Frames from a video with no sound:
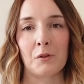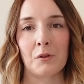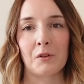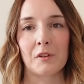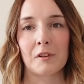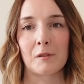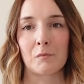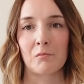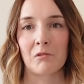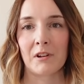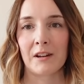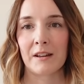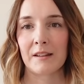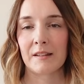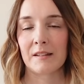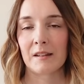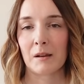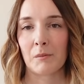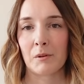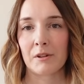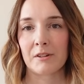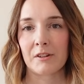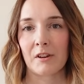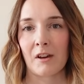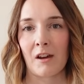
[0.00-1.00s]
for spring and
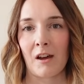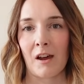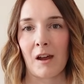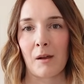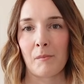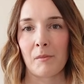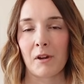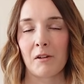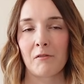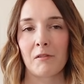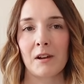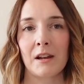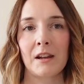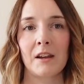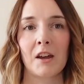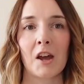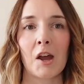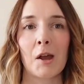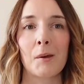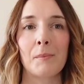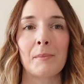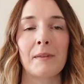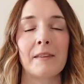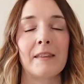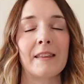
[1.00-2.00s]
summertime. I really
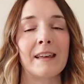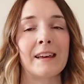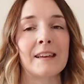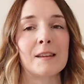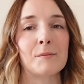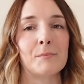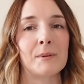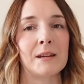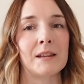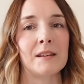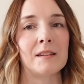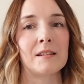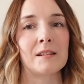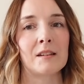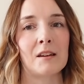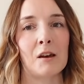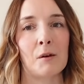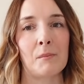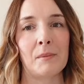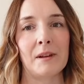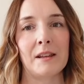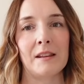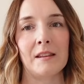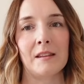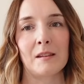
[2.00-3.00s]
hope that there's been
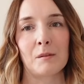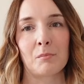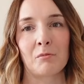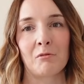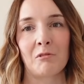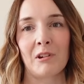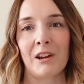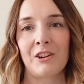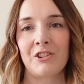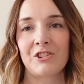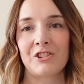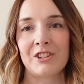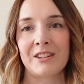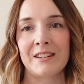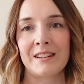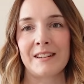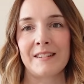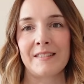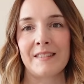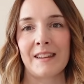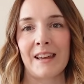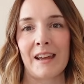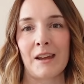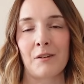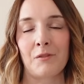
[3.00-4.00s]
some inspiration
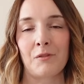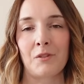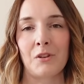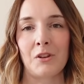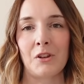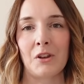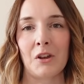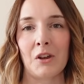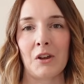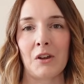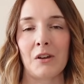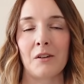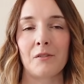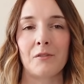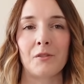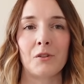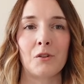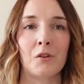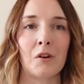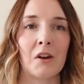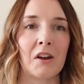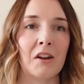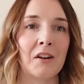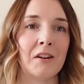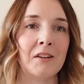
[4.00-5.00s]
in there for you for
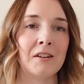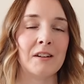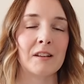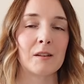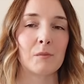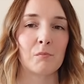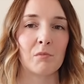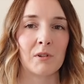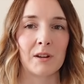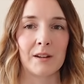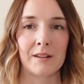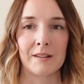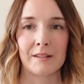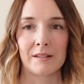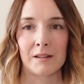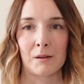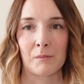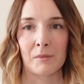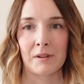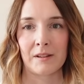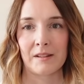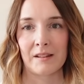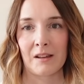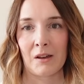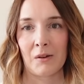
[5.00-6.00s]
your own spring and summer
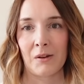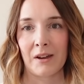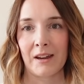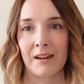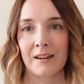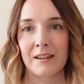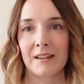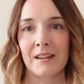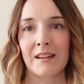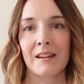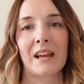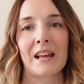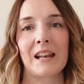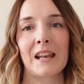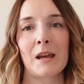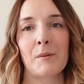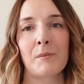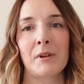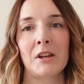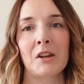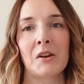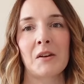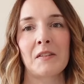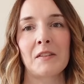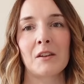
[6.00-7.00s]
sewing. Let
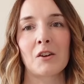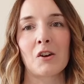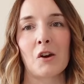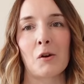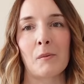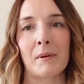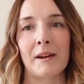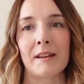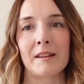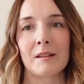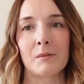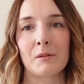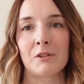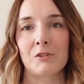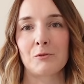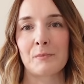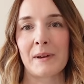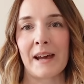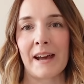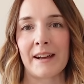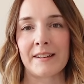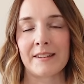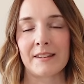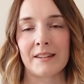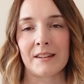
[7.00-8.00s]
me know in the comments which
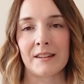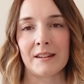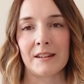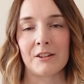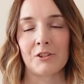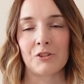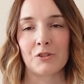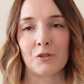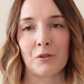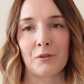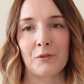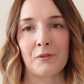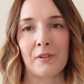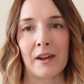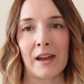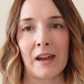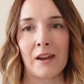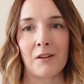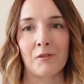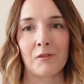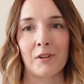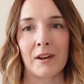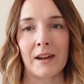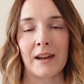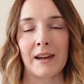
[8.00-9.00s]
pattern is your
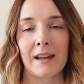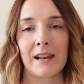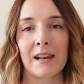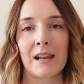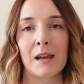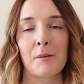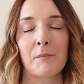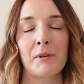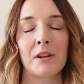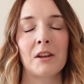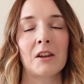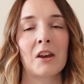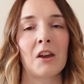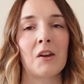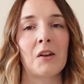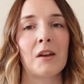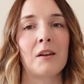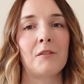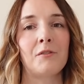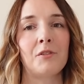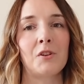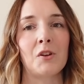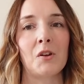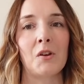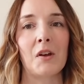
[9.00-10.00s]
favorite, and let me know
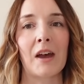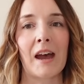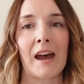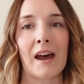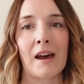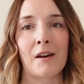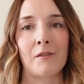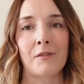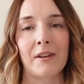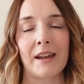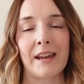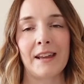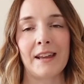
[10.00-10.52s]
if you have